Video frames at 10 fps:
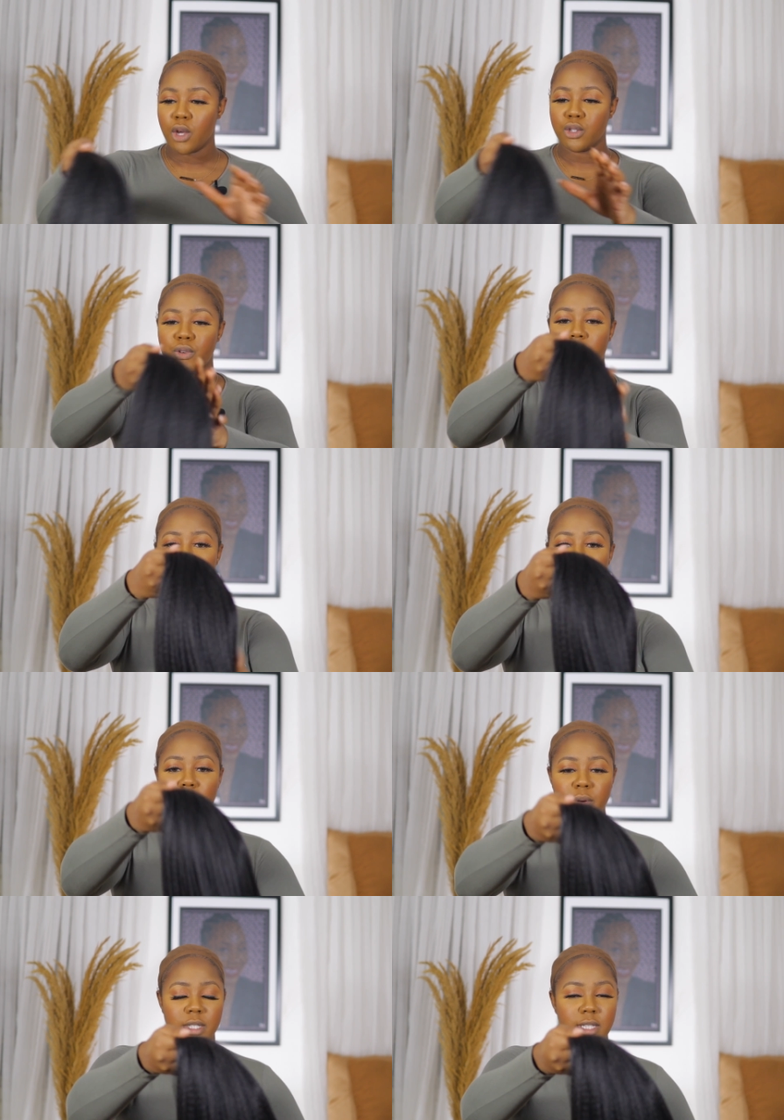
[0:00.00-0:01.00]
So right
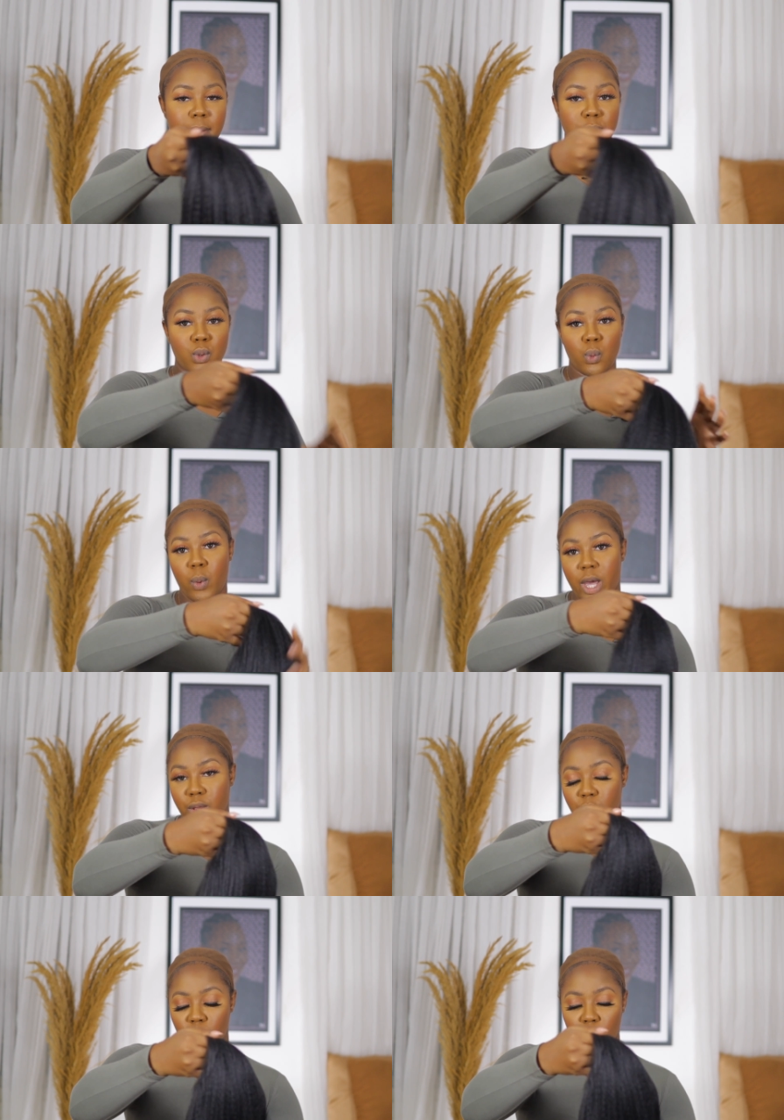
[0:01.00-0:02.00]
now it's time to
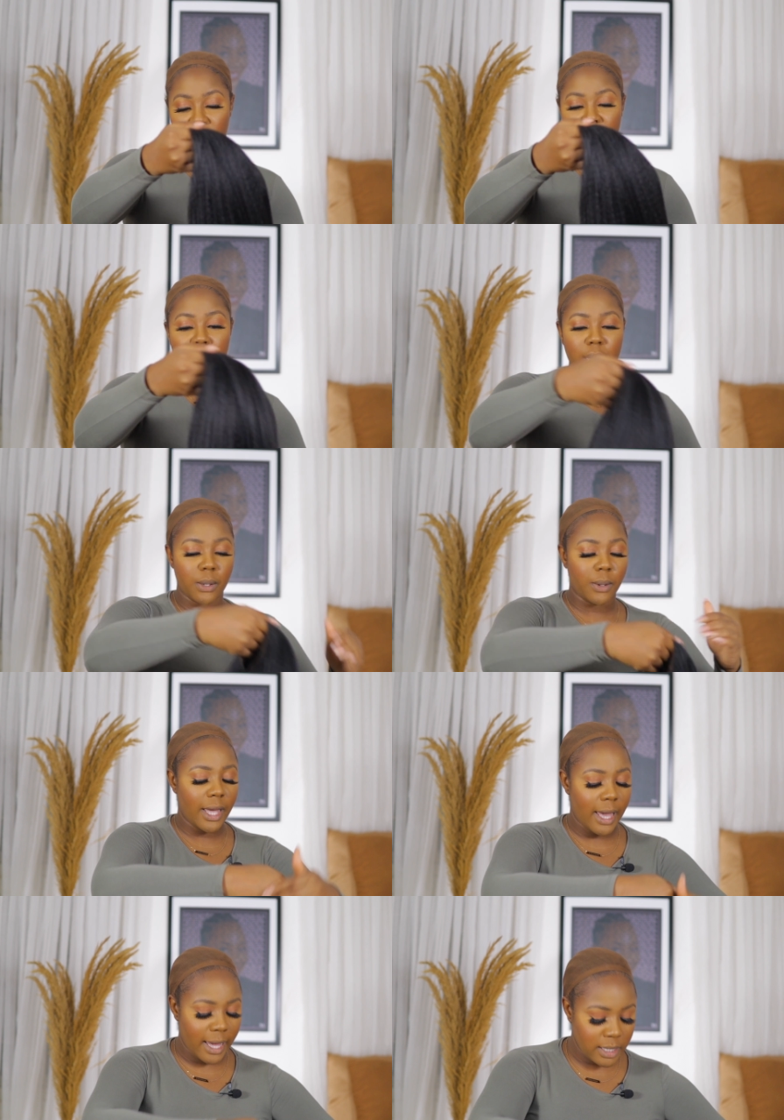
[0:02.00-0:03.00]
wear the wig.
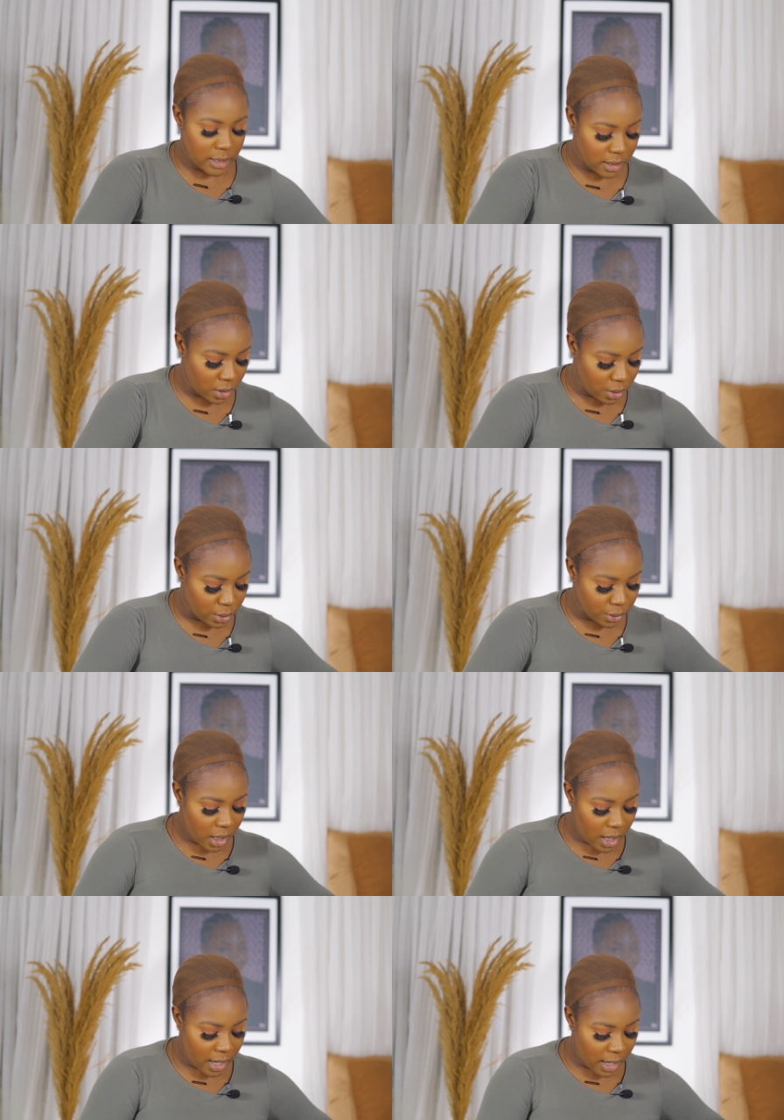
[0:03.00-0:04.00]
Okay, so
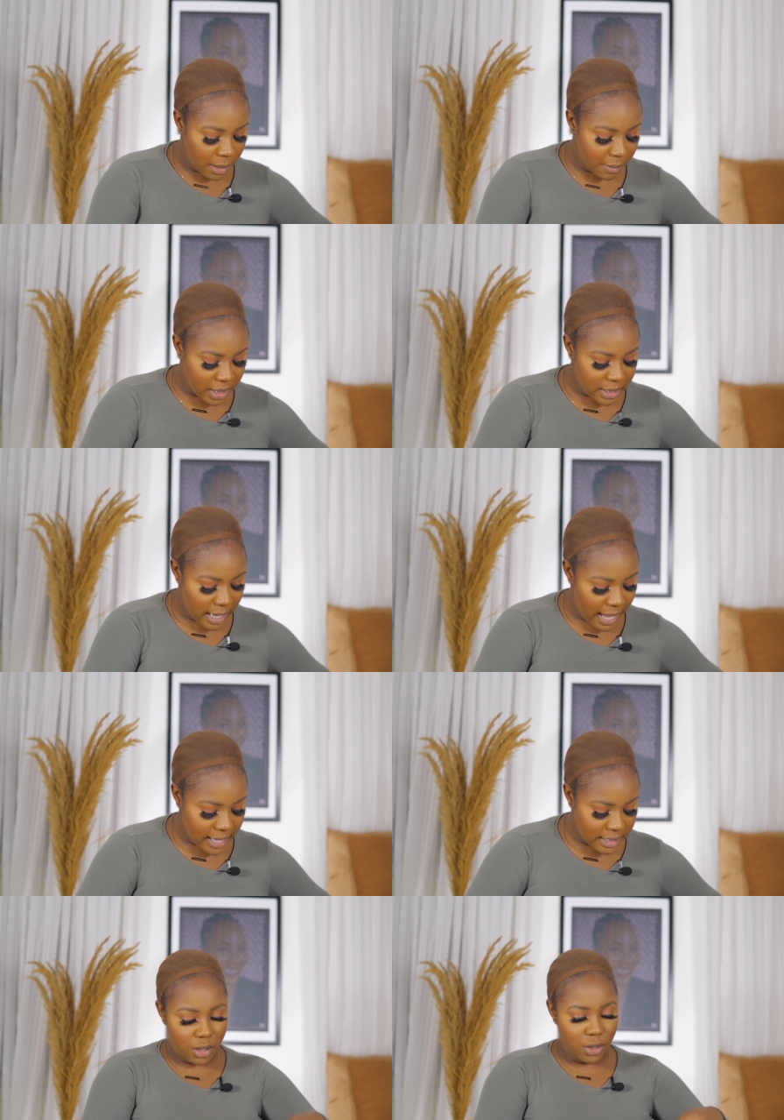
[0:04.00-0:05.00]
it
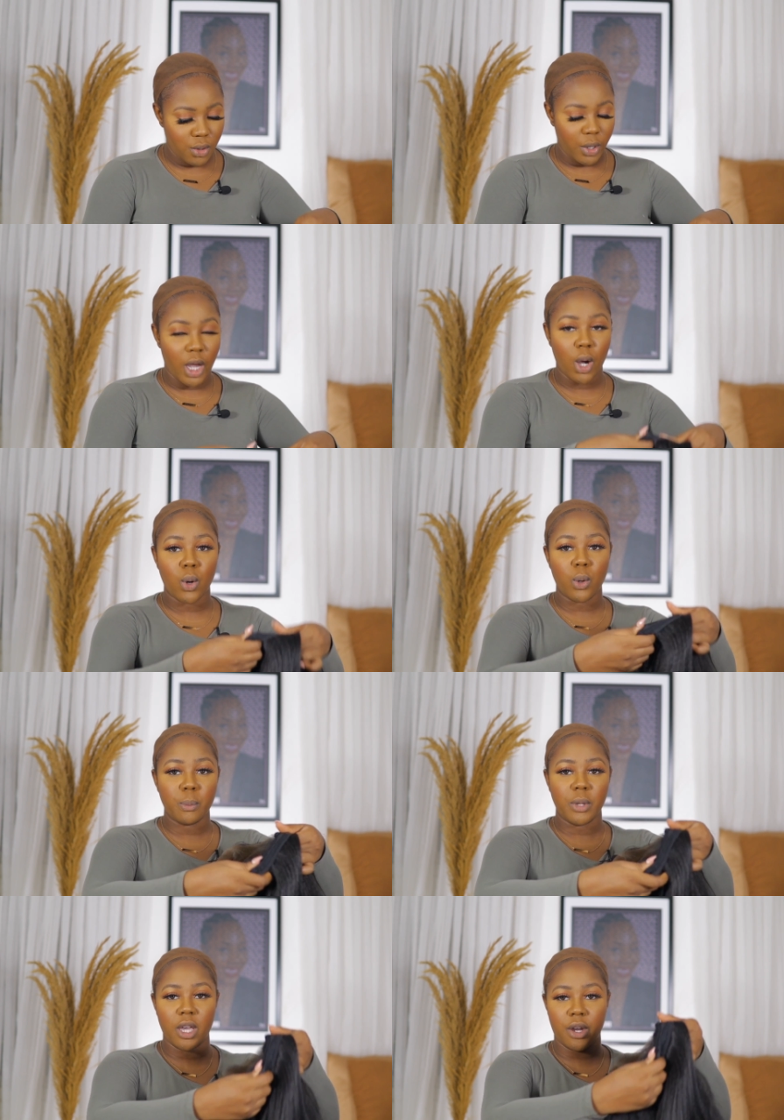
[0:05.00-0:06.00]
has, you know, a
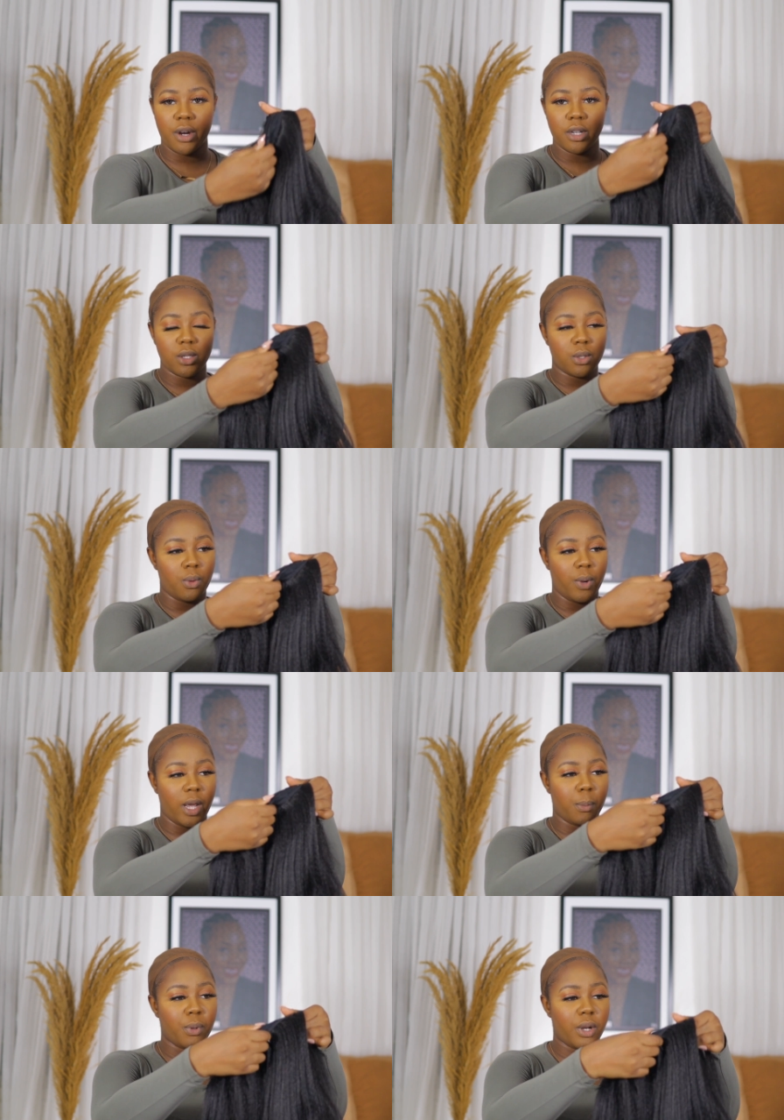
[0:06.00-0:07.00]
comb here, so when
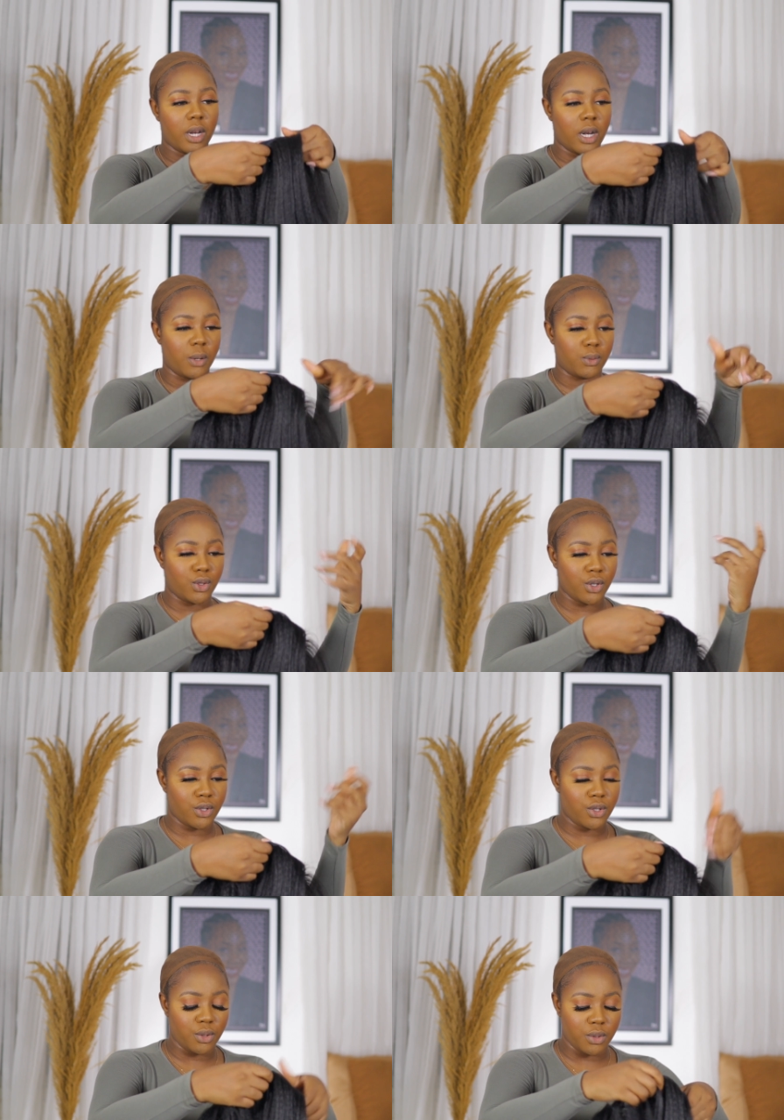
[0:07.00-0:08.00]
I put it in, I would
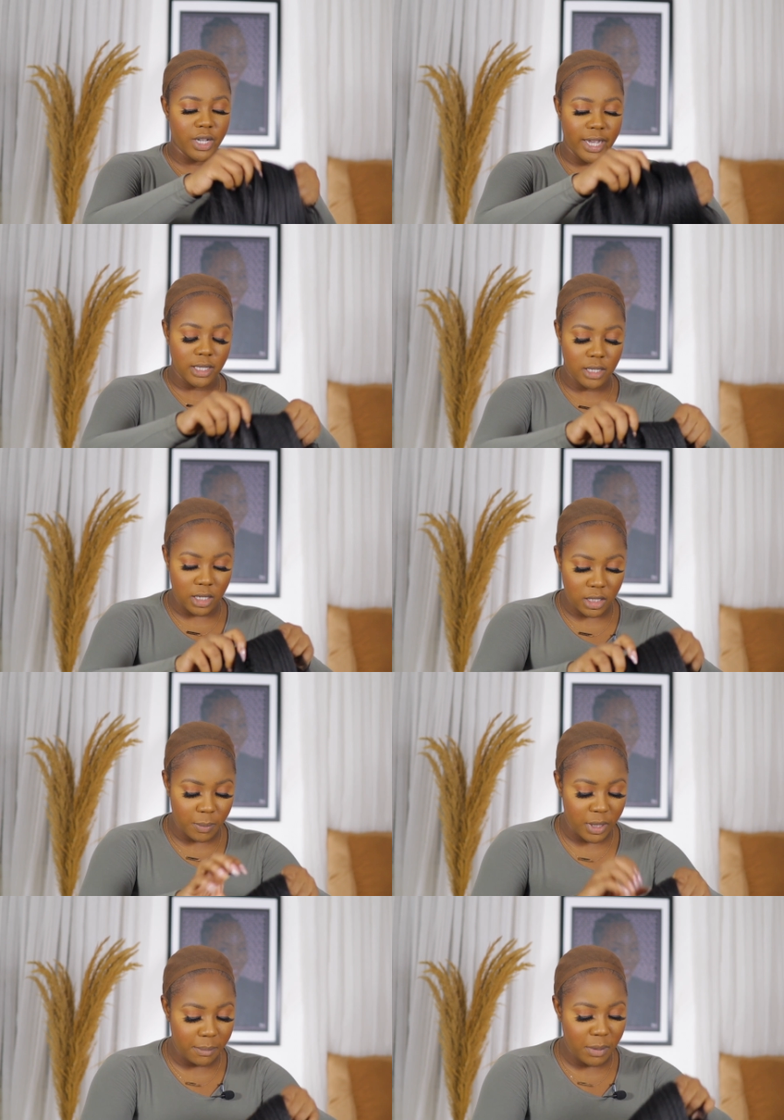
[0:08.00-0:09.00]
just, you know, tighten it.
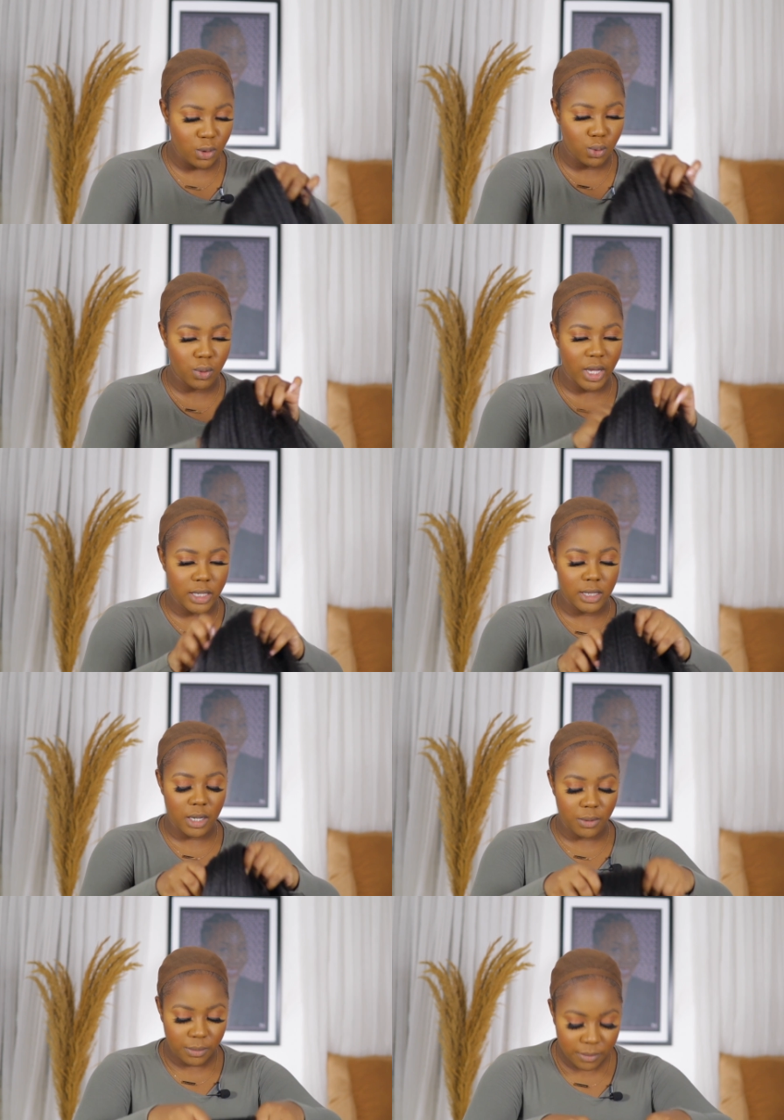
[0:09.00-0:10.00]
But let me do that now.